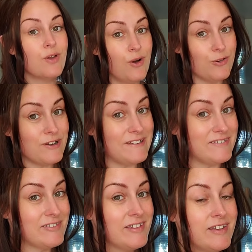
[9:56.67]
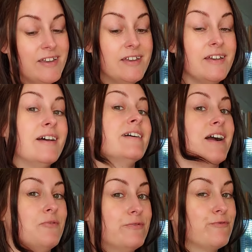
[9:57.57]
All right. I
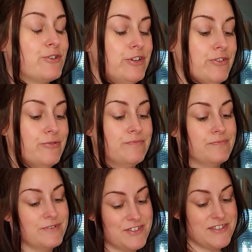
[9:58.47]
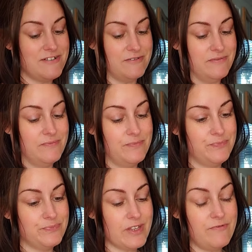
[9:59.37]
got one for you. So,
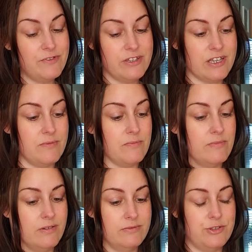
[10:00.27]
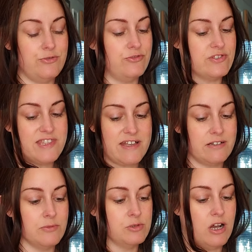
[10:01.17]
I feel like I'm doing
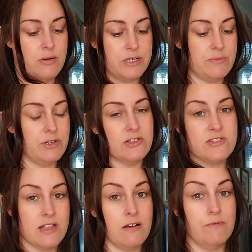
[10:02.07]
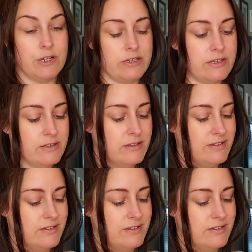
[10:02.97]
stand-up comedy, but it's not funny.